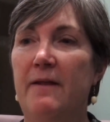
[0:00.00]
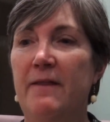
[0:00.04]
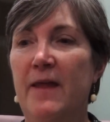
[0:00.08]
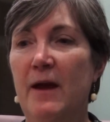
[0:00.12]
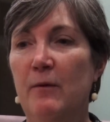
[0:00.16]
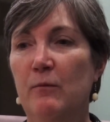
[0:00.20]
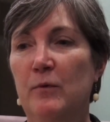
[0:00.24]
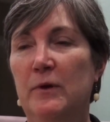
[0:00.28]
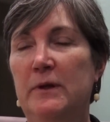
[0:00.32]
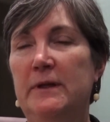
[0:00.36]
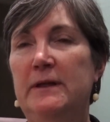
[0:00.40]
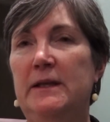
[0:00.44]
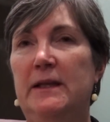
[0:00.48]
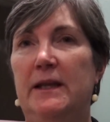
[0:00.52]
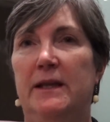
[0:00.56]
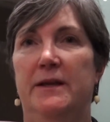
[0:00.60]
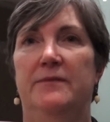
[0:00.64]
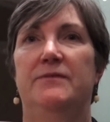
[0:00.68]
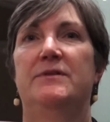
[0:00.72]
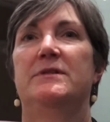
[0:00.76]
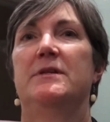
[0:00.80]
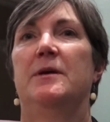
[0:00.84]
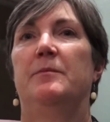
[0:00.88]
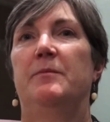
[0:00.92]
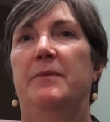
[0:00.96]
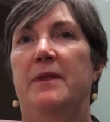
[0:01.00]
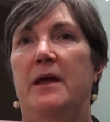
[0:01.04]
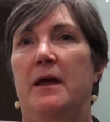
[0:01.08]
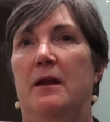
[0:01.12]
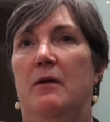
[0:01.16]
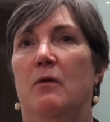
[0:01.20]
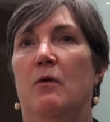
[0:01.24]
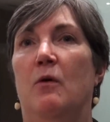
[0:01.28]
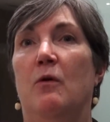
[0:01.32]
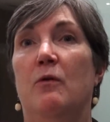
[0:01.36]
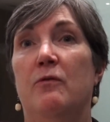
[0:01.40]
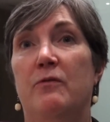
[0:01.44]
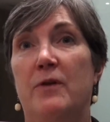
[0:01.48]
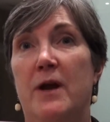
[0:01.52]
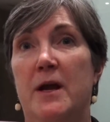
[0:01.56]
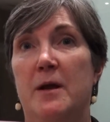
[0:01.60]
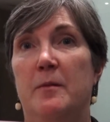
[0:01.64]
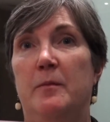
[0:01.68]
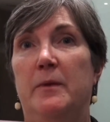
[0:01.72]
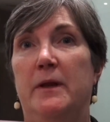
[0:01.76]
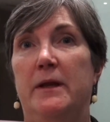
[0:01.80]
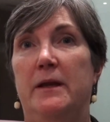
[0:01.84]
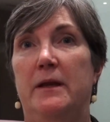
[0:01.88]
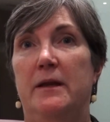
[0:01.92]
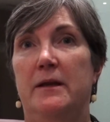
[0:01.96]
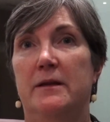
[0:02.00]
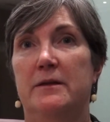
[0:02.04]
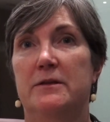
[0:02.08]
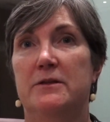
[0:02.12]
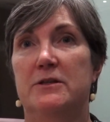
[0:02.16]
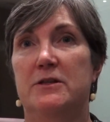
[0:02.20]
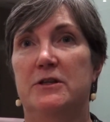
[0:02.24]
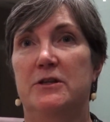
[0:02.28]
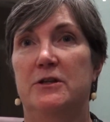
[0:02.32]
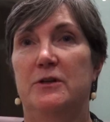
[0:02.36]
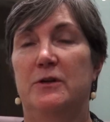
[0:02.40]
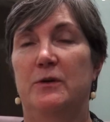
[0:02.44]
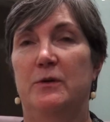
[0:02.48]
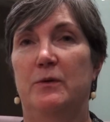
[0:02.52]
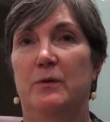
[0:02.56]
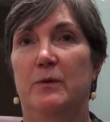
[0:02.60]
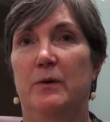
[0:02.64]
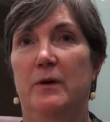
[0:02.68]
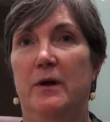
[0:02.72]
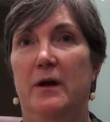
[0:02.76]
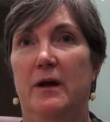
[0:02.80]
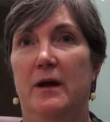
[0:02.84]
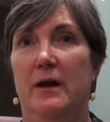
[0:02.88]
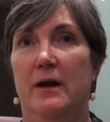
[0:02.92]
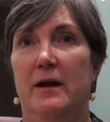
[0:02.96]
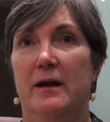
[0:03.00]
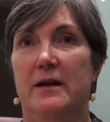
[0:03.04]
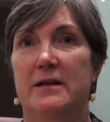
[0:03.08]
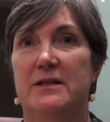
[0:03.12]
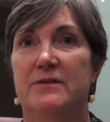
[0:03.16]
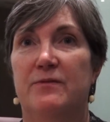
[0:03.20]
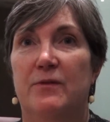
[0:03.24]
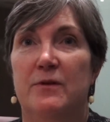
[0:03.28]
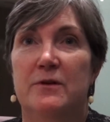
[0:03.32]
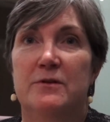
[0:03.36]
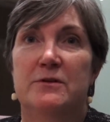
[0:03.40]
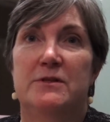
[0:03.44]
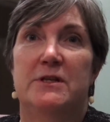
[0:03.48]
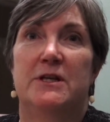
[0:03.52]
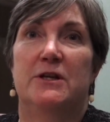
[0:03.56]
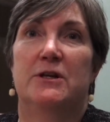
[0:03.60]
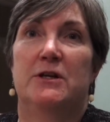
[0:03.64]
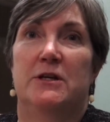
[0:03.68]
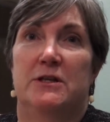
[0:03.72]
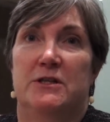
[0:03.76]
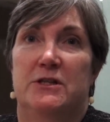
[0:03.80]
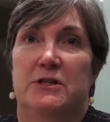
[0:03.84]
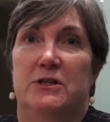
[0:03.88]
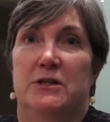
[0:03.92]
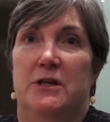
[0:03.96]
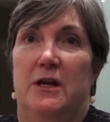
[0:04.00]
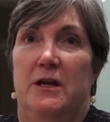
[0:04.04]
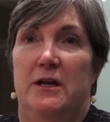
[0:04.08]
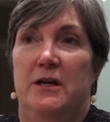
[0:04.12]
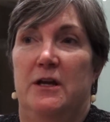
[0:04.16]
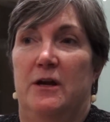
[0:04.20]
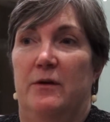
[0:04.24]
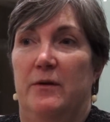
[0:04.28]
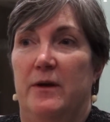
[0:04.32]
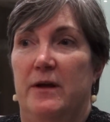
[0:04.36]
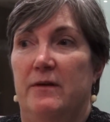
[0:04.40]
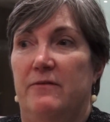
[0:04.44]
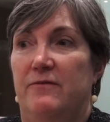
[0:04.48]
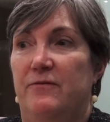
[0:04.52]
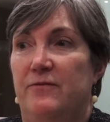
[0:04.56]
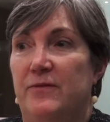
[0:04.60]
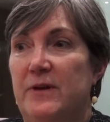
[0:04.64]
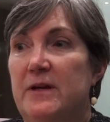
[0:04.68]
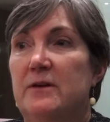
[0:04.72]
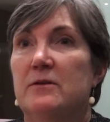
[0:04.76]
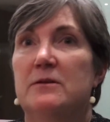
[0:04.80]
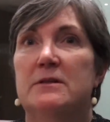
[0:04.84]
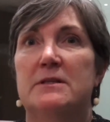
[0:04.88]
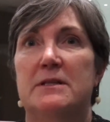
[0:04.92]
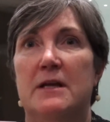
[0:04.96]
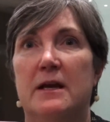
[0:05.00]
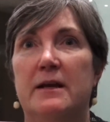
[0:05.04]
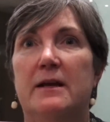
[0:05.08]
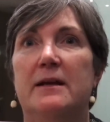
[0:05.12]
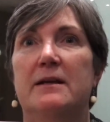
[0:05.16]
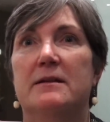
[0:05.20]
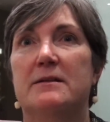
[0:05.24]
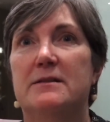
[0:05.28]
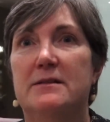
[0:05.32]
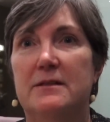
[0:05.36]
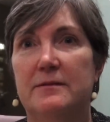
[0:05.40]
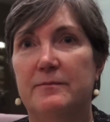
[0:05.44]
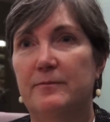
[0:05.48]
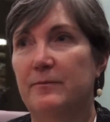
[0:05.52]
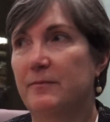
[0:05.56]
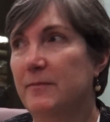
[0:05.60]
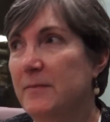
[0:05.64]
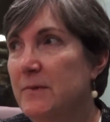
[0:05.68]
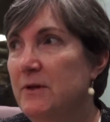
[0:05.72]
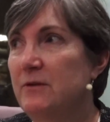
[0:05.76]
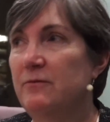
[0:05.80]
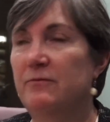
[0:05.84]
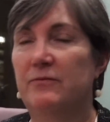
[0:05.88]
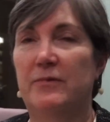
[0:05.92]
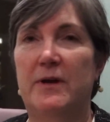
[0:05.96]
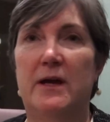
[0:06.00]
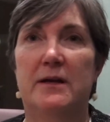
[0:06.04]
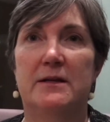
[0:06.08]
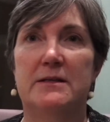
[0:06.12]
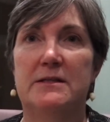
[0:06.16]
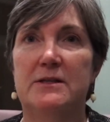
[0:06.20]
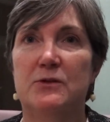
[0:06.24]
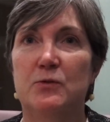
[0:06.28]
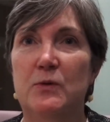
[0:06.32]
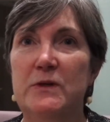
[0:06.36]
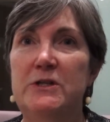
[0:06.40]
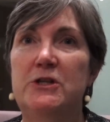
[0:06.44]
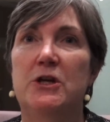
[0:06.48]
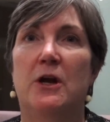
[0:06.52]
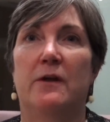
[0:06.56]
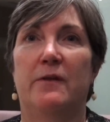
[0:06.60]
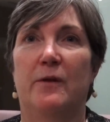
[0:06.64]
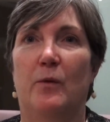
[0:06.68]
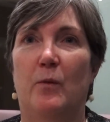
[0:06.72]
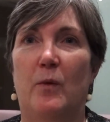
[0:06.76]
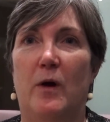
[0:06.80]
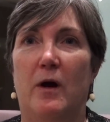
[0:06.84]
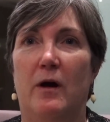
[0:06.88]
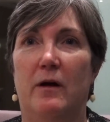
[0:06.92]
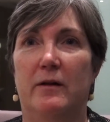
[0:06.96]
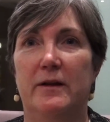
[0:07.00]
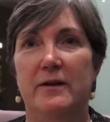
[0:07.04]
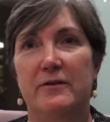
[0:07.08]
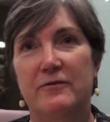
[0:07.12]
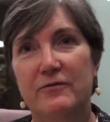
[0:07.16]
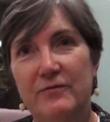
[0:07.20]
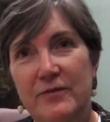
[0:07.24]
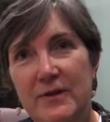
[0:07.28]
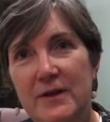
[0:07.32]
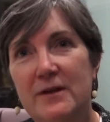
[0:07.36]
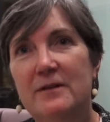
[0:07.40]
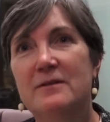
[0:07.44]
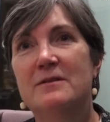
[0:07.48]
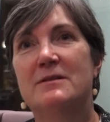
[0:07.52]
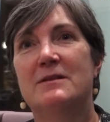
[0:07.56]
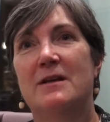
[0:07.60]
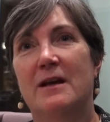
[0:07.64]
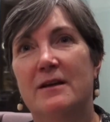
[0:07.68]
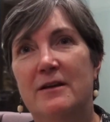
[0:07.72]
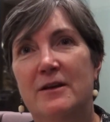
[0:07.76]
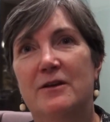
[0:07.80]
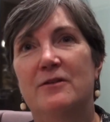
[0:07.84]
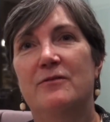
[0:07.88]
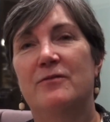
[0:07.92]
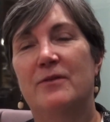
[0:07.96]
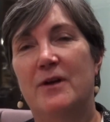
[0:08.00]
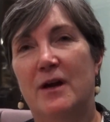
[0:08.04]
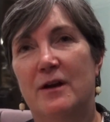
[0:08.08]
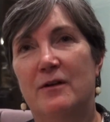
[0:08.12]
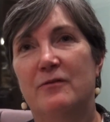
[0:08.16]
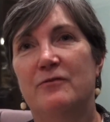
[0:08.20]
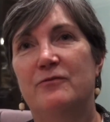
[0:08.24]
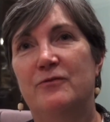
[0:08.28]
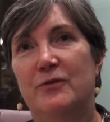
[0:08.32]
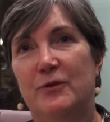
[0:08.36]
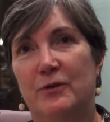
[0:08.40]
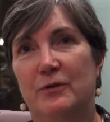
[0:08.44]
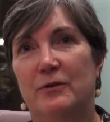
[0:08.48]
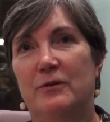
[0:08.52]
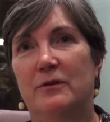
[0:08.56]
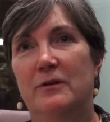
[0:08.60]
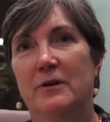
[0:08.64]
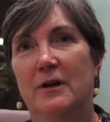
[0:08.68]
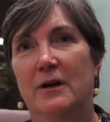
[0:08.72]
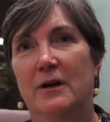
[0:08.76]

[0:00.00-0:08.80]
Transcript: And that really lifts up that whole family into, as far as they're it feels like you've got a switch on the wall. It feels like you've got a full,